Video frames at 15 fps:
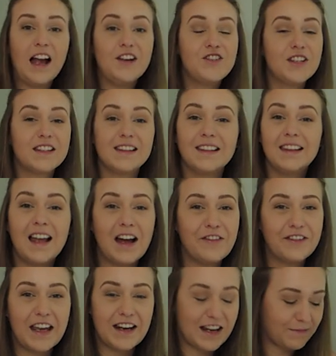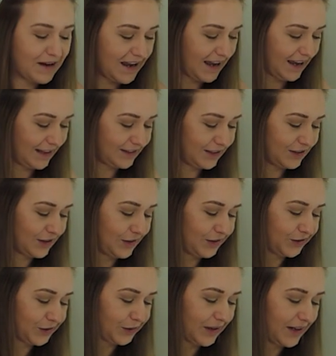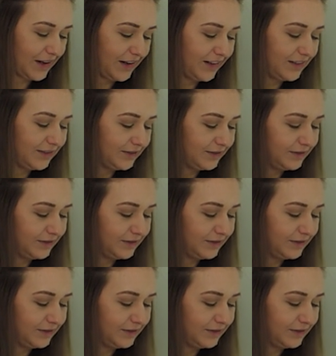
I just love getting my hands into the soil.